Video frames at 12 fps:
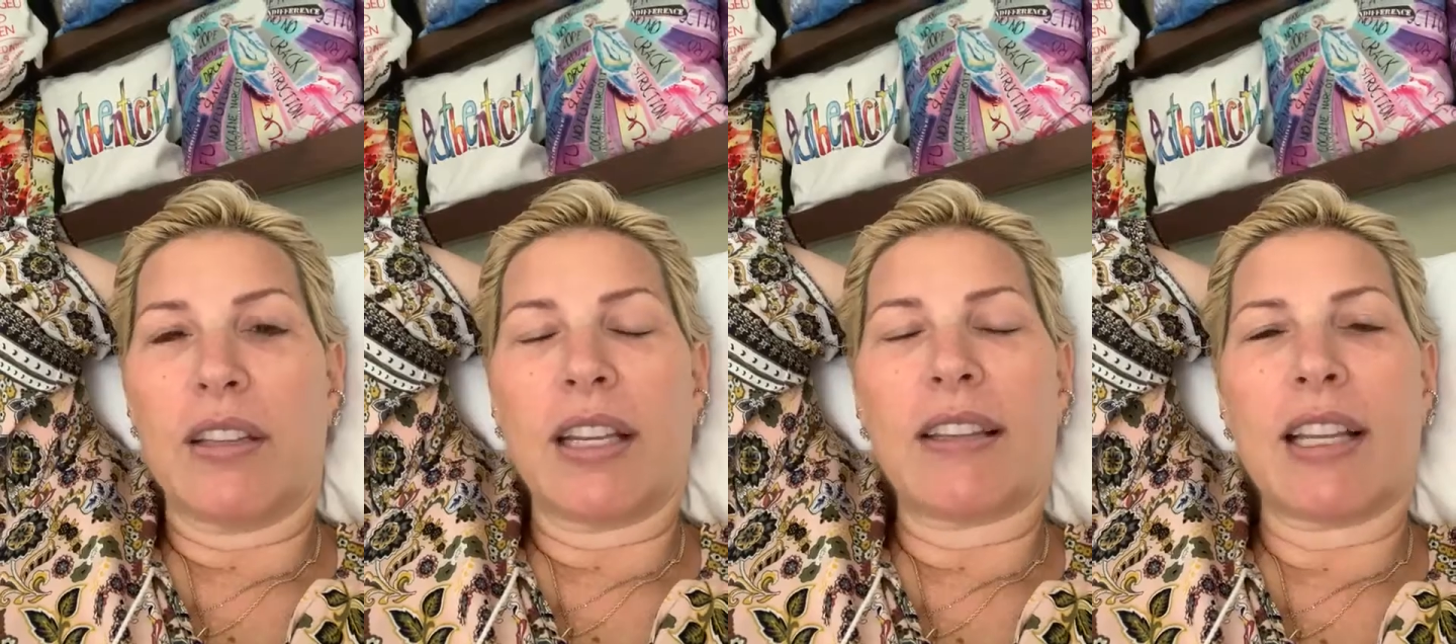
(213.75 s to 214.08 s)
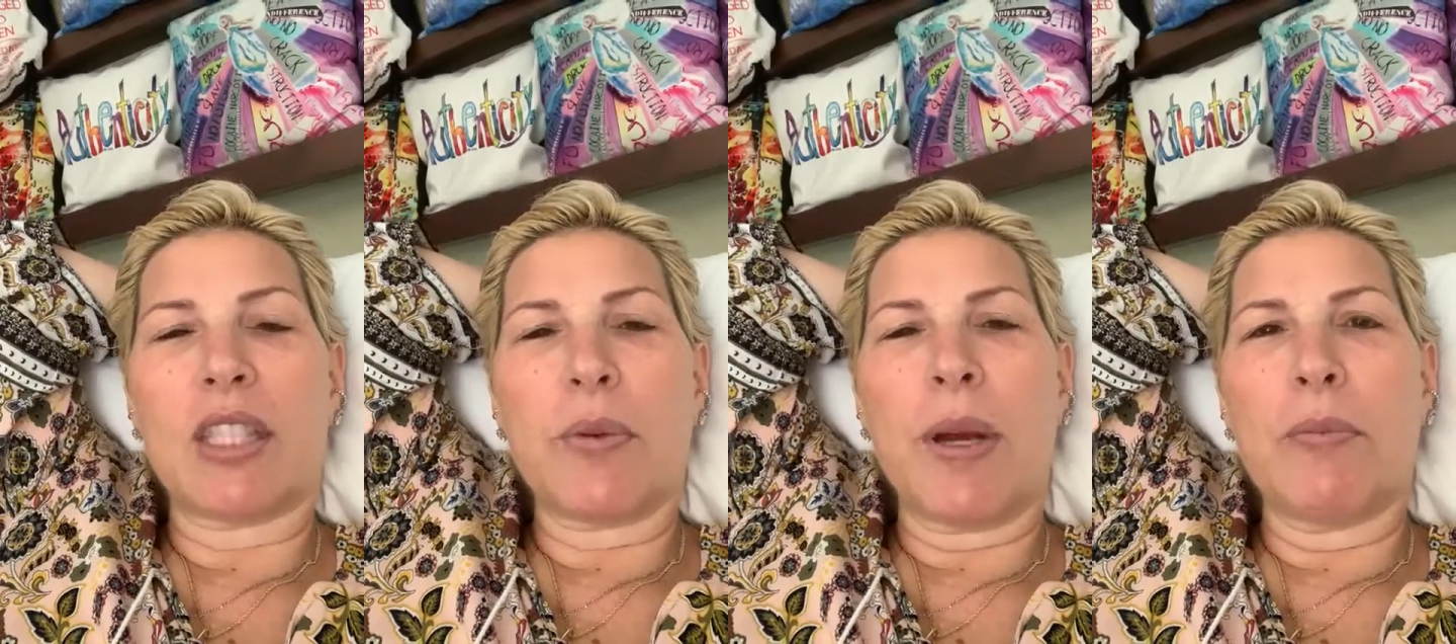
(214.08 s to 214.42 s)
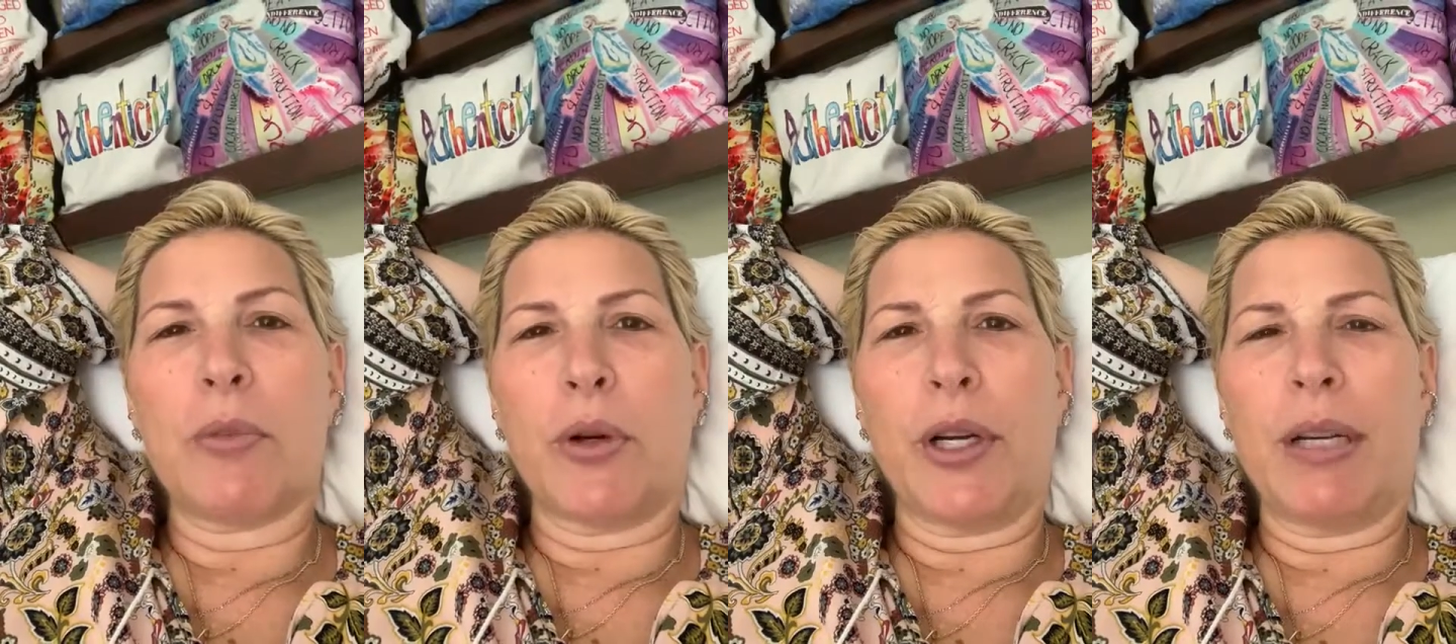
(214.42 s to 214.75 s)
Like that's why I'm
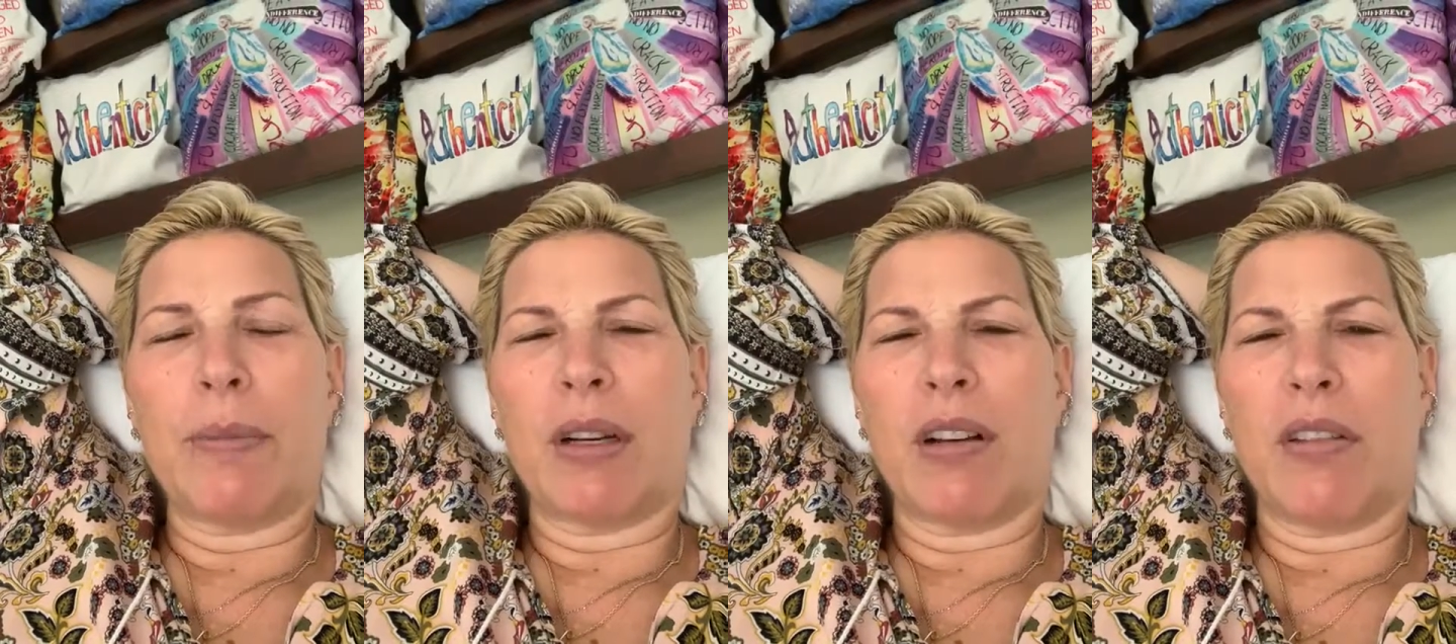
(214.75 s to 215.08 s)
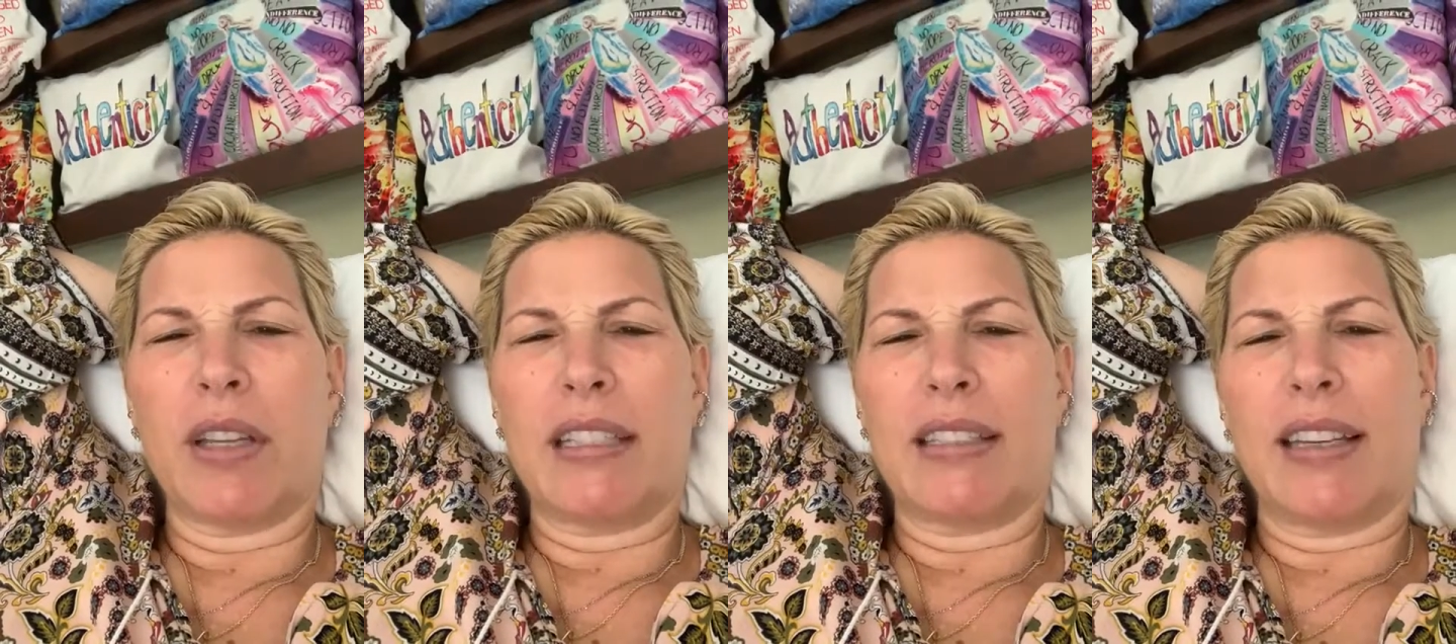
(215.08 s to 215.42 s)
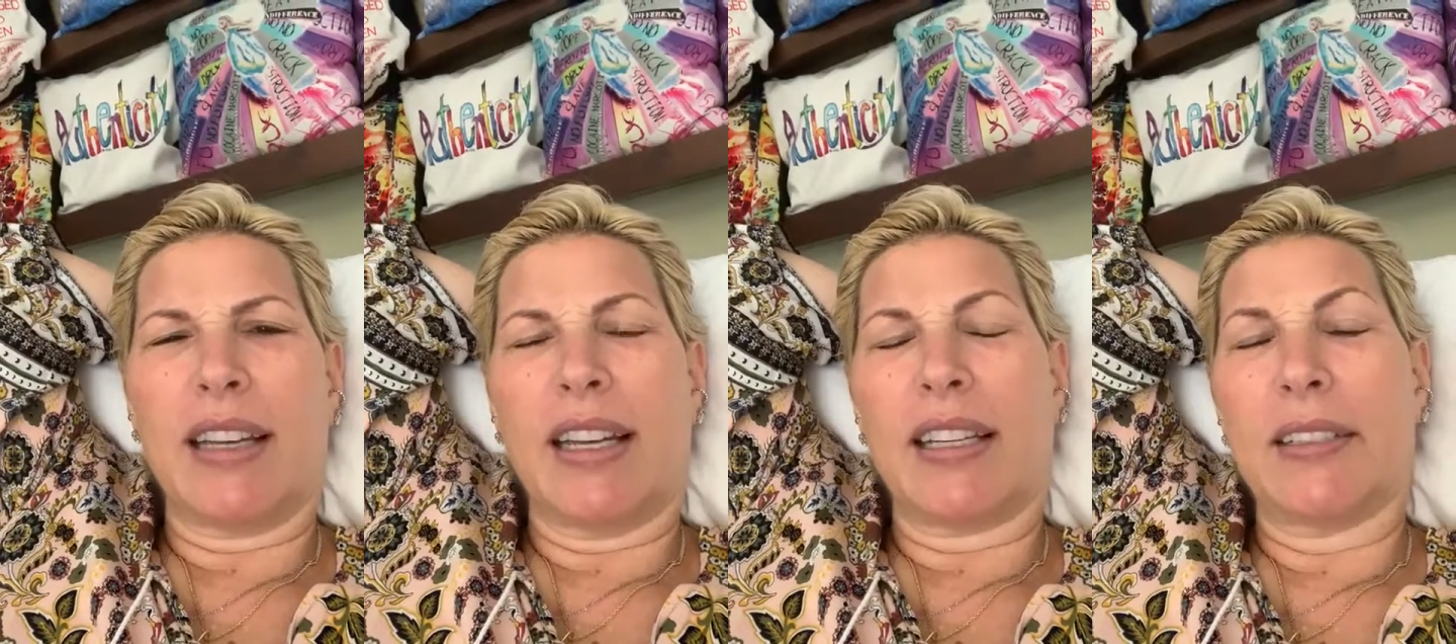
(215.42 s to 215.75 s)
worried about all these
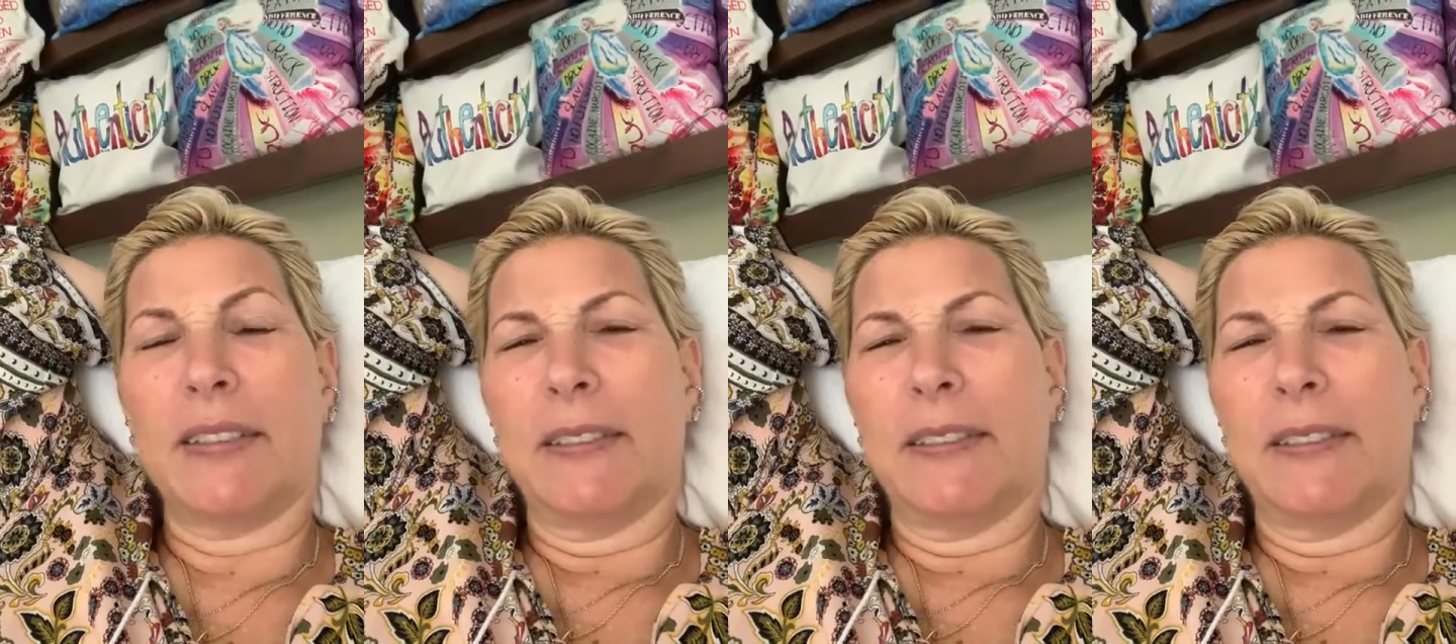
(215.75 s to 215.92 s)
like